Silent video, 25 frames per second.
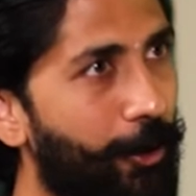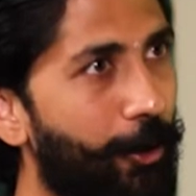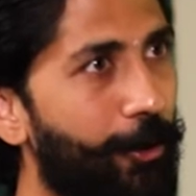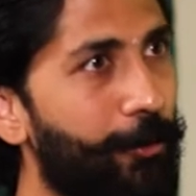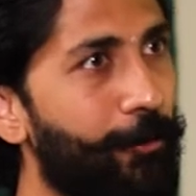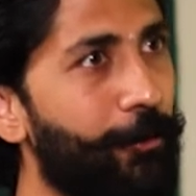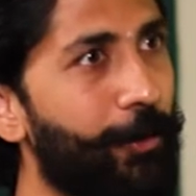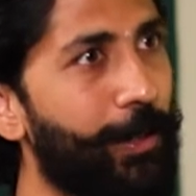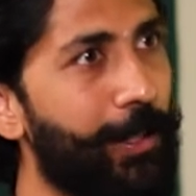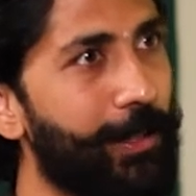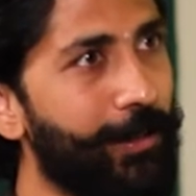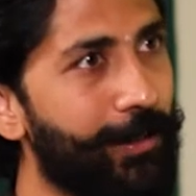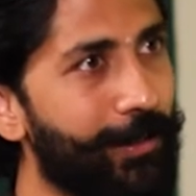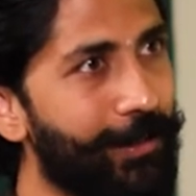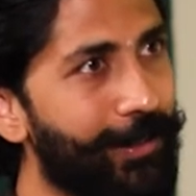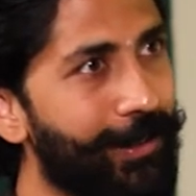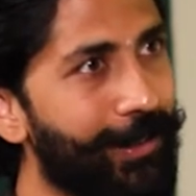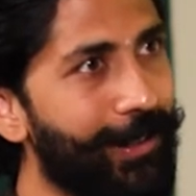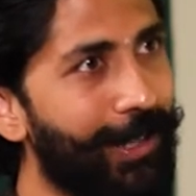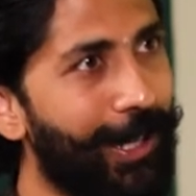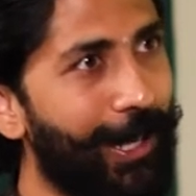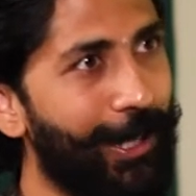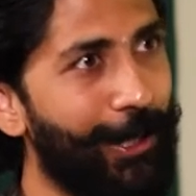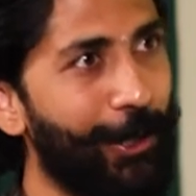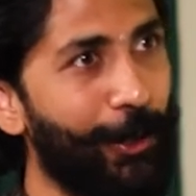confidence,
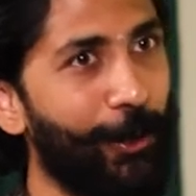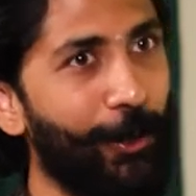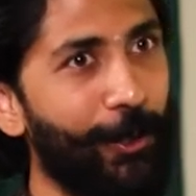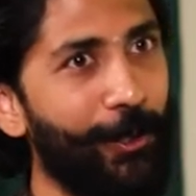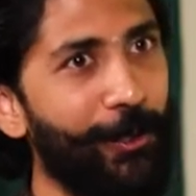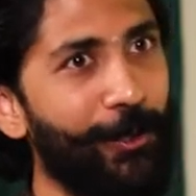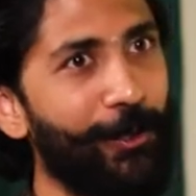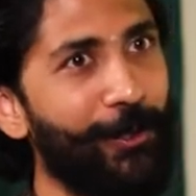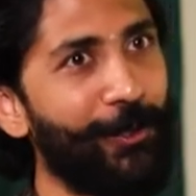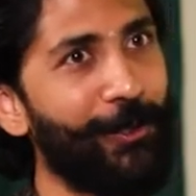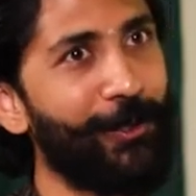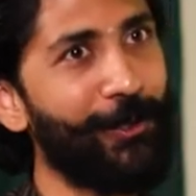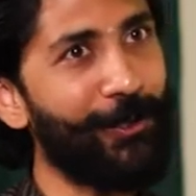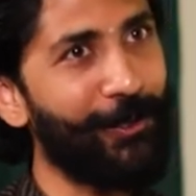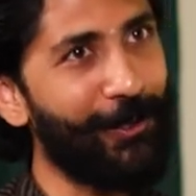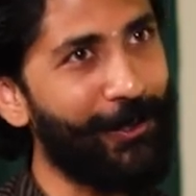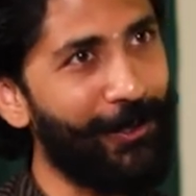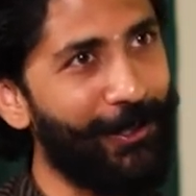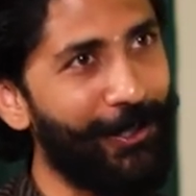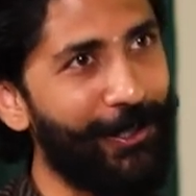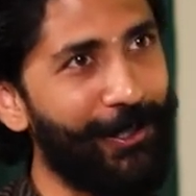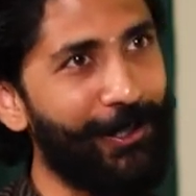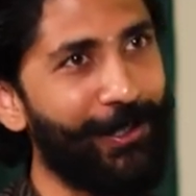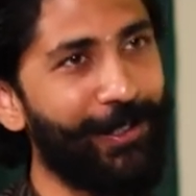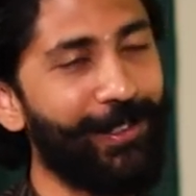and you're going
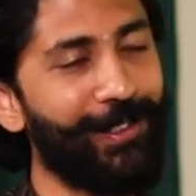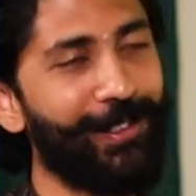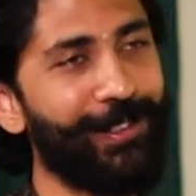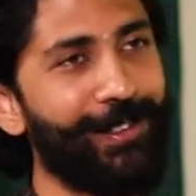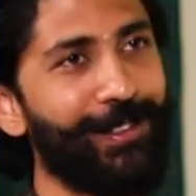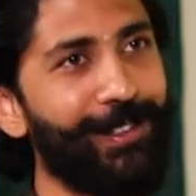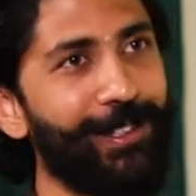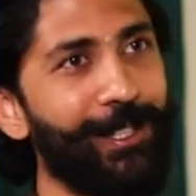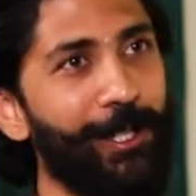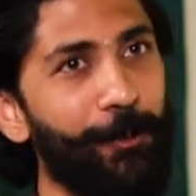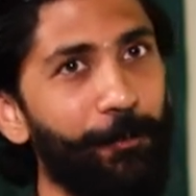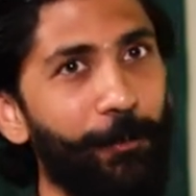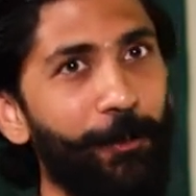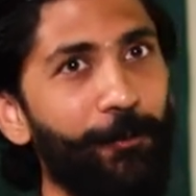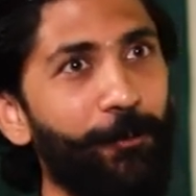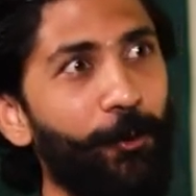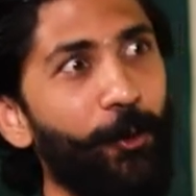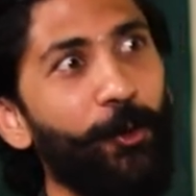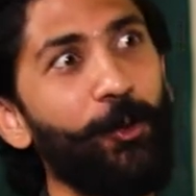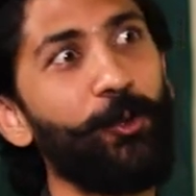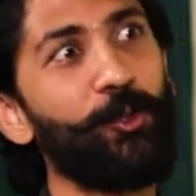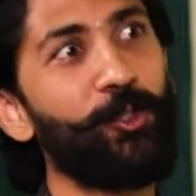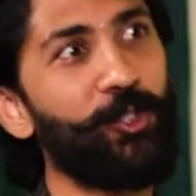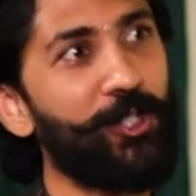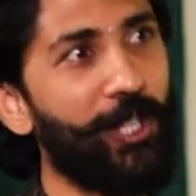to,
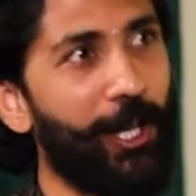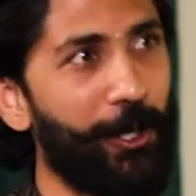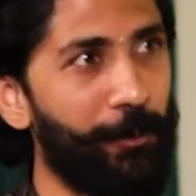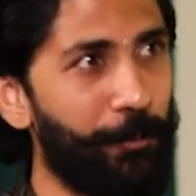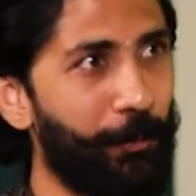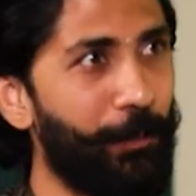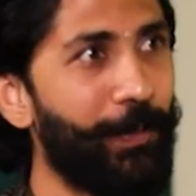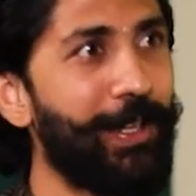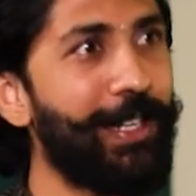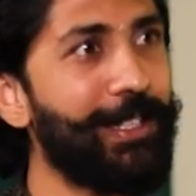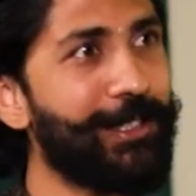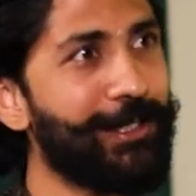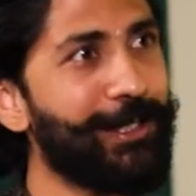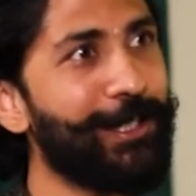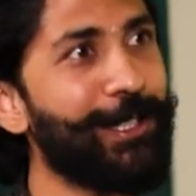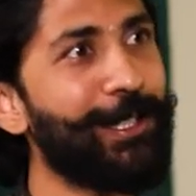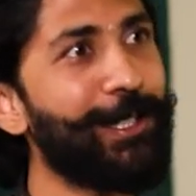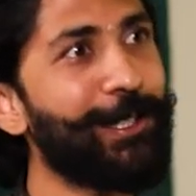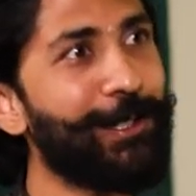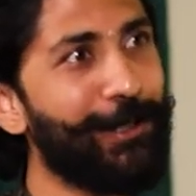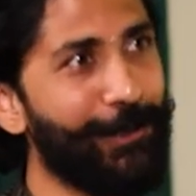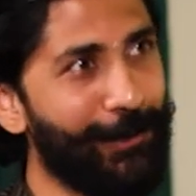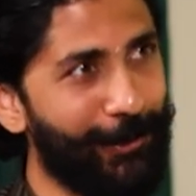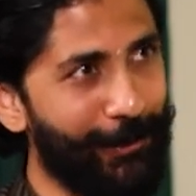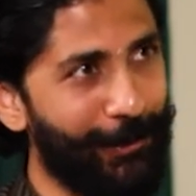before you start preaching
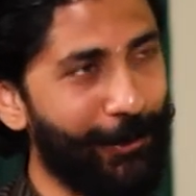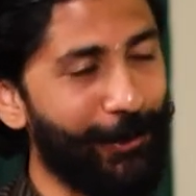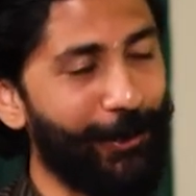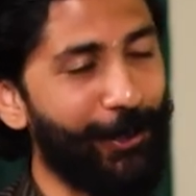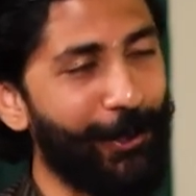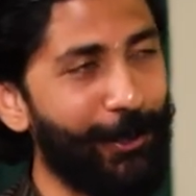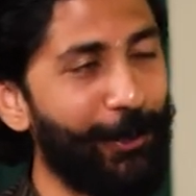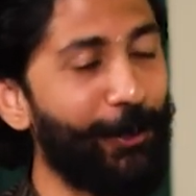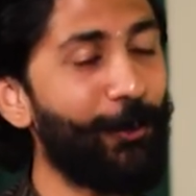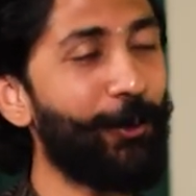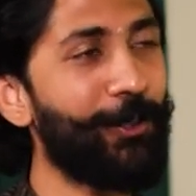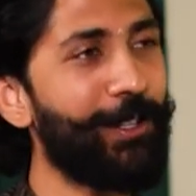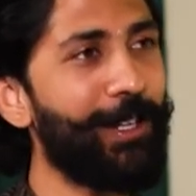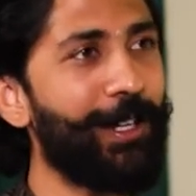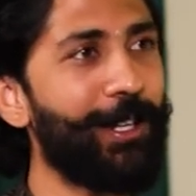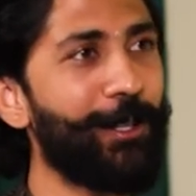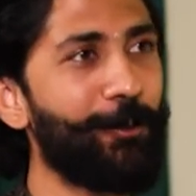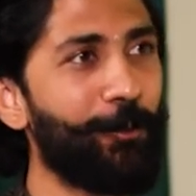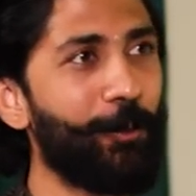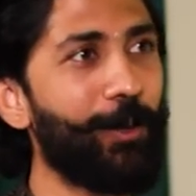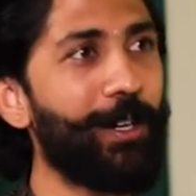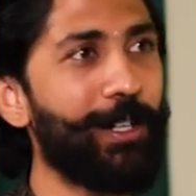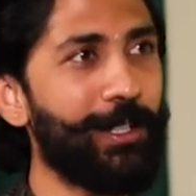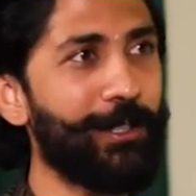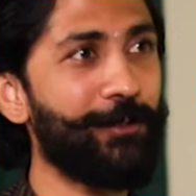it, you're going to know that it
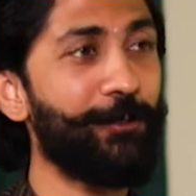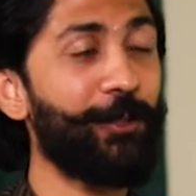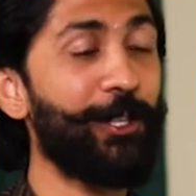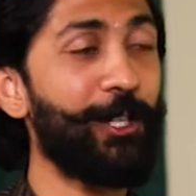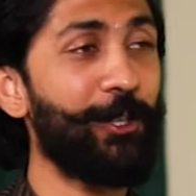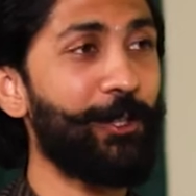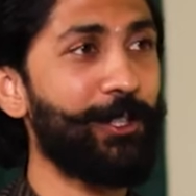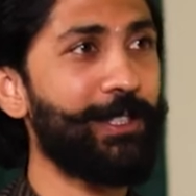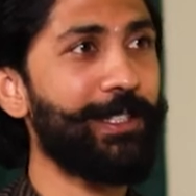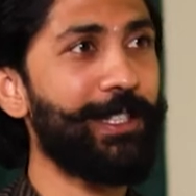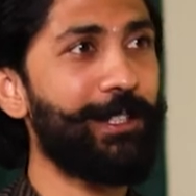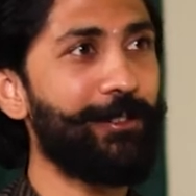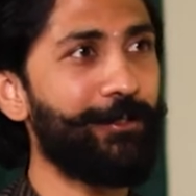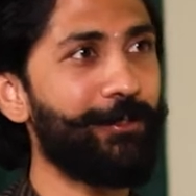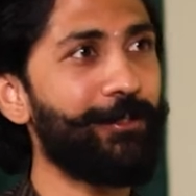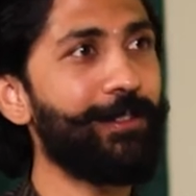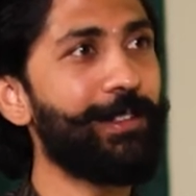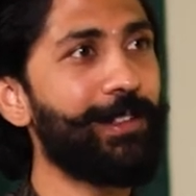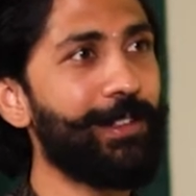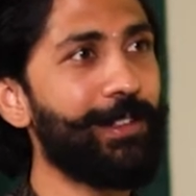works for yourself.